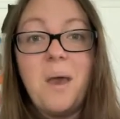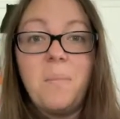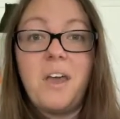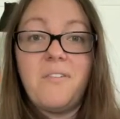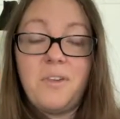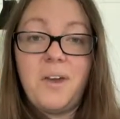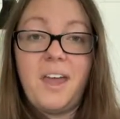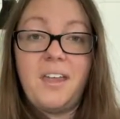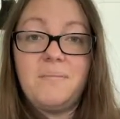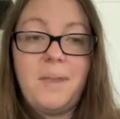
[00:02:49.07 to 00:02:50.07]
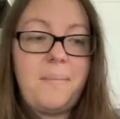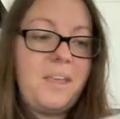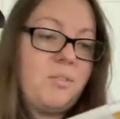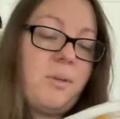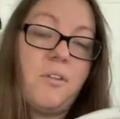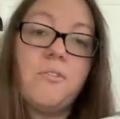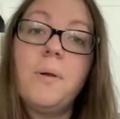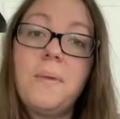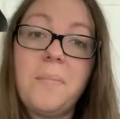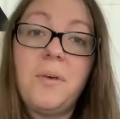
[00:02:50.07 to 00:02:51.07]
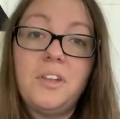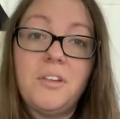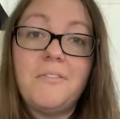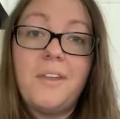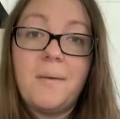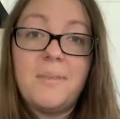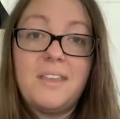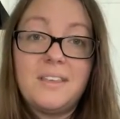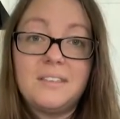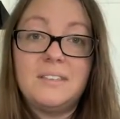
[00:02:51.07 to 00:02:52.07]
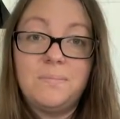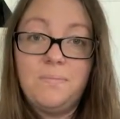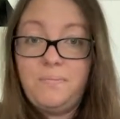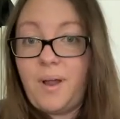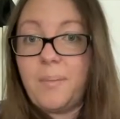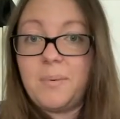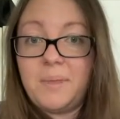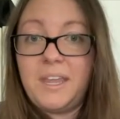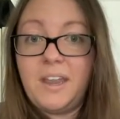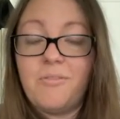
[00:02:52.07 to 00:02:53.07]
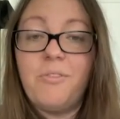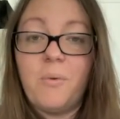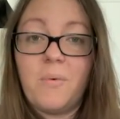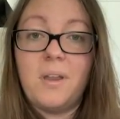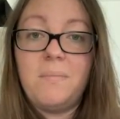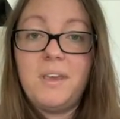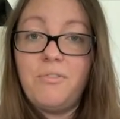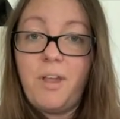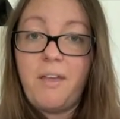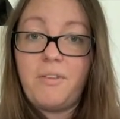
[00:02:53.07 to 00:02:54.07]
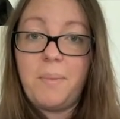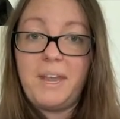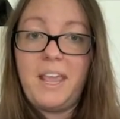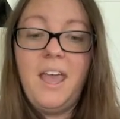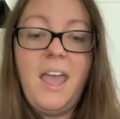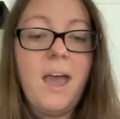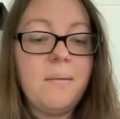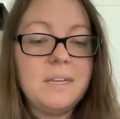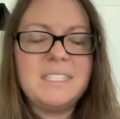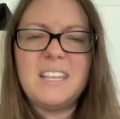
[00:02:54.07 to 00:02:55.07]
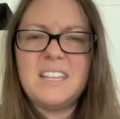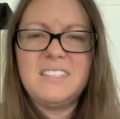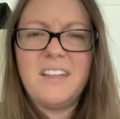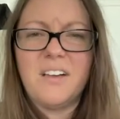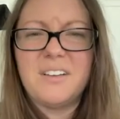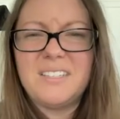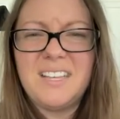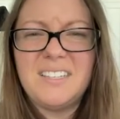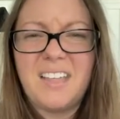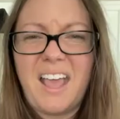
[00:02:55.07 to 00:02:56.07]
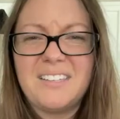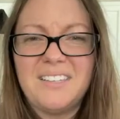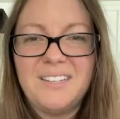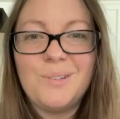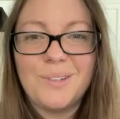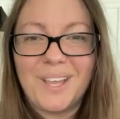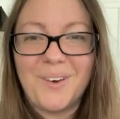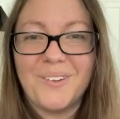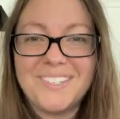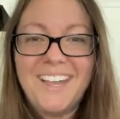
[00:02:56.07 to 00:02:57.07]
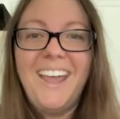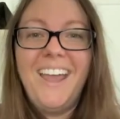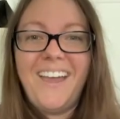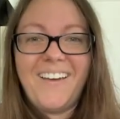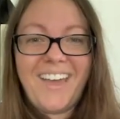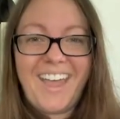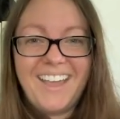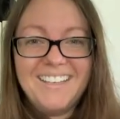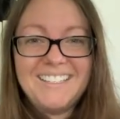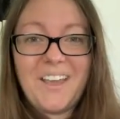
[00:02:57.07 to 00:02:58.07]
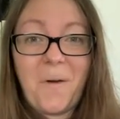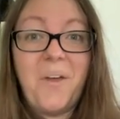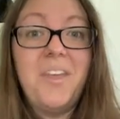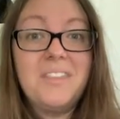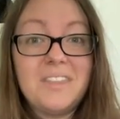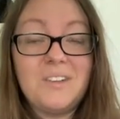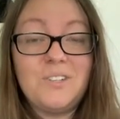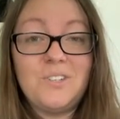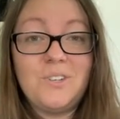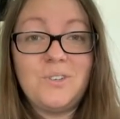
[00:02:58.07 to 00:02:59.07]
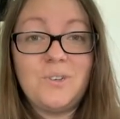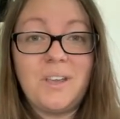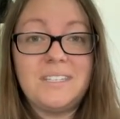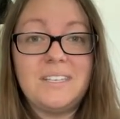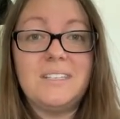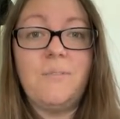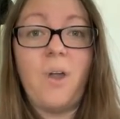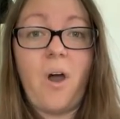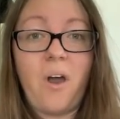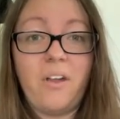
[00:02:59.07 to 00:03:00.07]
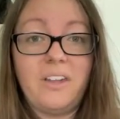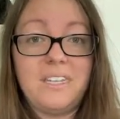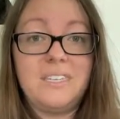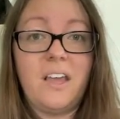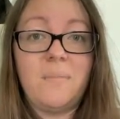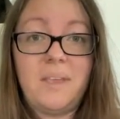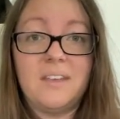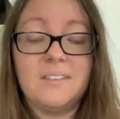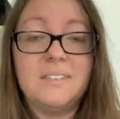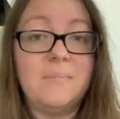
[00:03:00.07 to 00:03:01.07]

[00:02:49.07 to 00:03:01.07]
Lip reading: But if you had maybe 3 or 4 people in your family, this is probably enough for one meal for everybody. I'm gonna set this down because that's glass and it's really cold. Okay, so there's your two choices for already done meals,